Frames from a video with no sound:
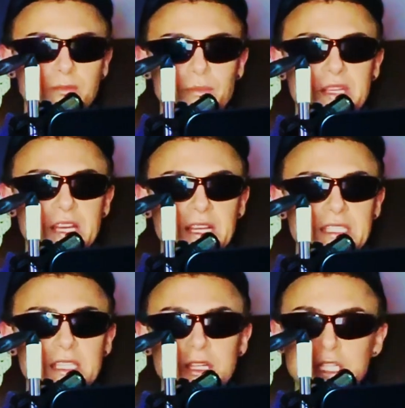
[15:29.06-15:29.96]
because
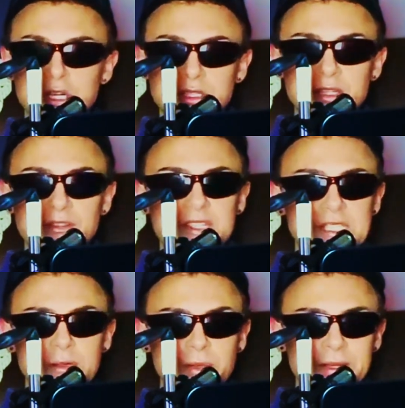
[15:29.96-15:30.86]
the alternative is
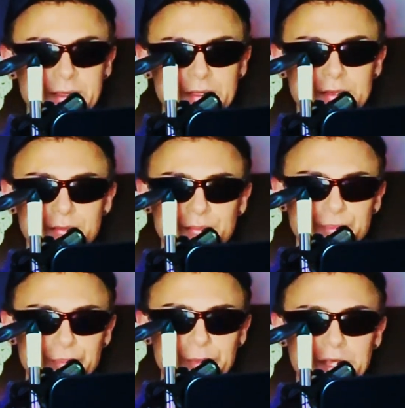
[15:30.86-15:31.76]
an abyss.
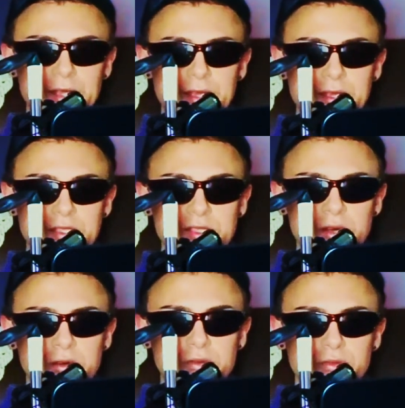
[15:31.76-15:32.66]

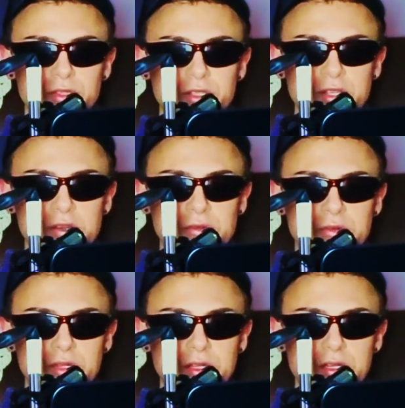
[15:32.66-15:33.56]
So, you know,
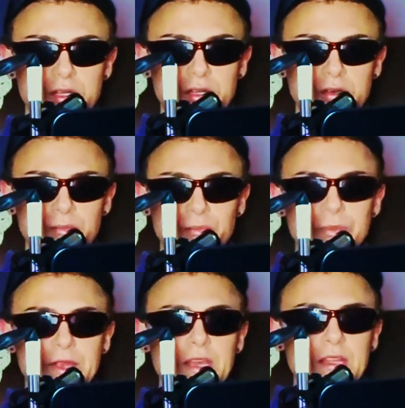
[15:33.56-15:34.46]

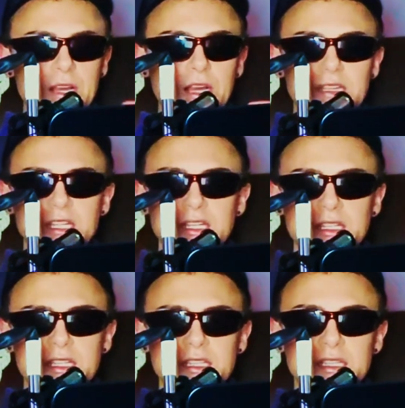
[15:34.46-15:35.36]
I think
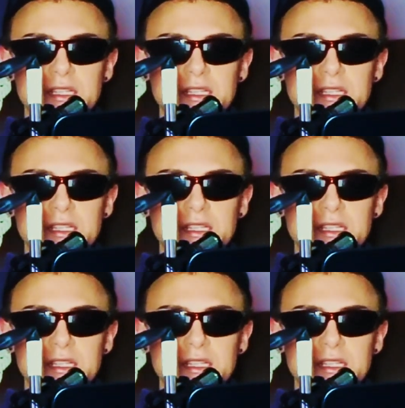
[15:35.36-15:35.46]
that